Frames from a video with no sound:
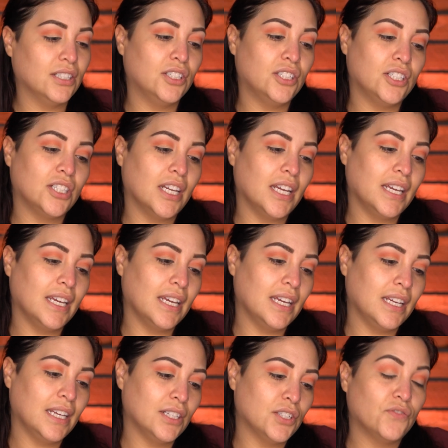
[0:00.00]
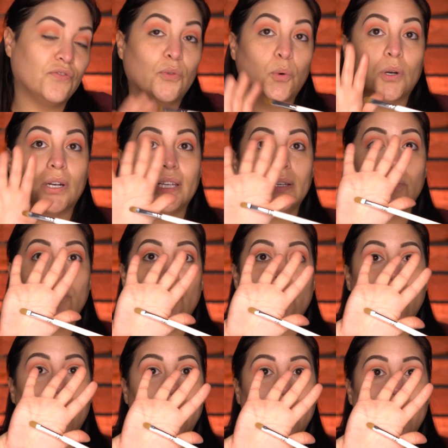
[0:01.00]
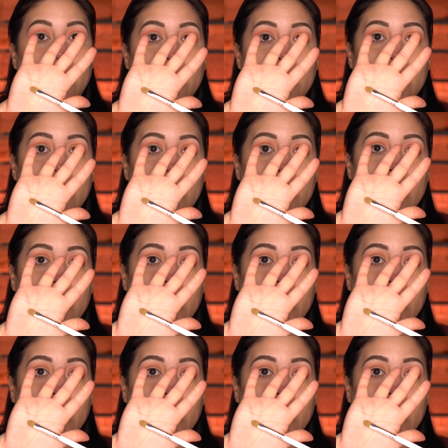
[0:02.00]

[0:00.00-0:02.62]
JH41,